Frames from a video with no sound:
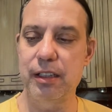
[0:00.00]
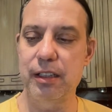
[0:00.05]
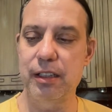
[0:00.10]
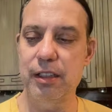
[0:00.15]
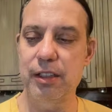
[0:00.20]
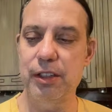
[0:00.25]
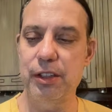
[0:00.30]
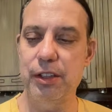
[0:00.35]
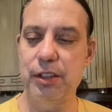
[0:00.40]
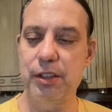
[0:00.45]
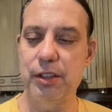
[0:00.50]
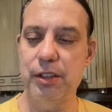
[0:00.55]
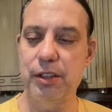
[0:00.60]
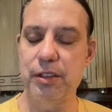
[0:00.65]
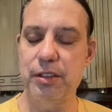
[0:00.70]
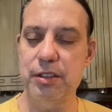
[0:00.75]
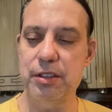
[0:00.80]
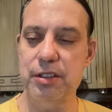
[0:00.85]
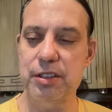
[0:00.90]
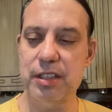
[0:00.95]

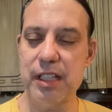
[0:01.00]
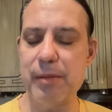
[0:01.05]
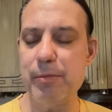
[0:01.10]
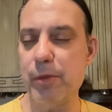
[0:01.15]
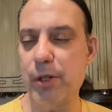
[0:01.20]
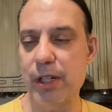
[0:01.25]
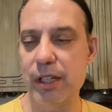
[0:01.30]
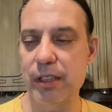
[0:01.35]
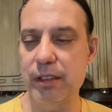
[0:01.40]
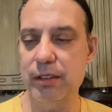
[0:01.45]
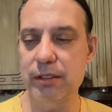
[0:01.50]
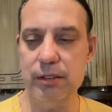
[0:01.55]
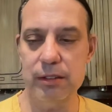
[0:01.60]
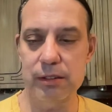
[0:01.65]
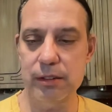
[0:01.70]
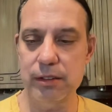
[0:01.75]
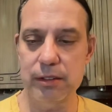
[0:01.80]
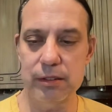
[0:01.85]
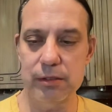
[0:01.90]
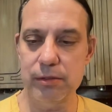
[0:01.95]

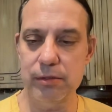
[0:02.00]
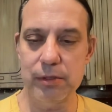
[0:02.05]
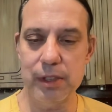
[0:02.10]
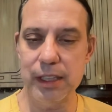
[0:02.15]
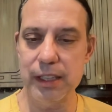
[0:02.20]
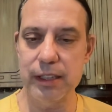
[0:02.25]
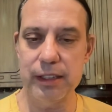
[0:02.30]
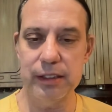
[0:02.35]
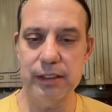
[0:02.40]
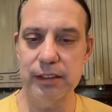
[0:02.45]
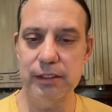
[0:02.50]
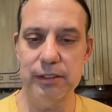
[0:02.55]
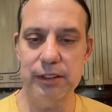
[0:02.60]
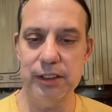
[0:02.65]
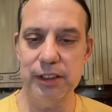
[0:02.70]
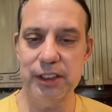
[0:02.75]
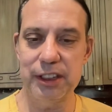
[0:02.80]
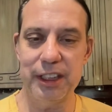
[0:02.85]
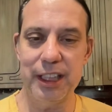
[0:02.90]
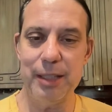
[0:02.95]
one of the
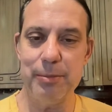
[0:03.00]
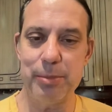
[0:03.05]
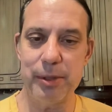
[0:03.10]
sheep,